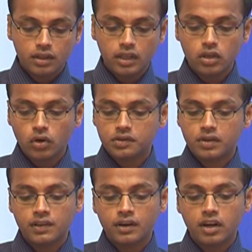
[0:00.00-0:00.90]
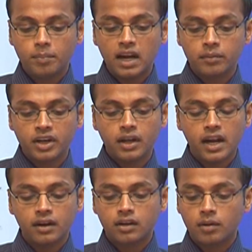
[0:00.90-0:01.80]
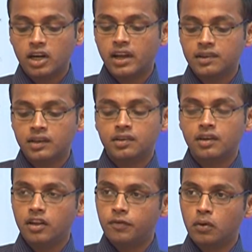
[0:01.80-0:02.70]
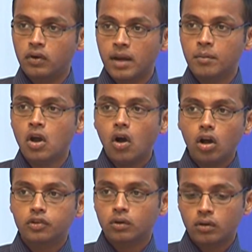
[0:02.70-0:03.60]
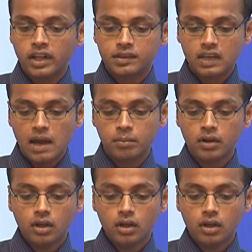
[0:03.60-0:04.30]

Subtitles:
the US Treasury Department had a troubled assets relief program, also known as TARP,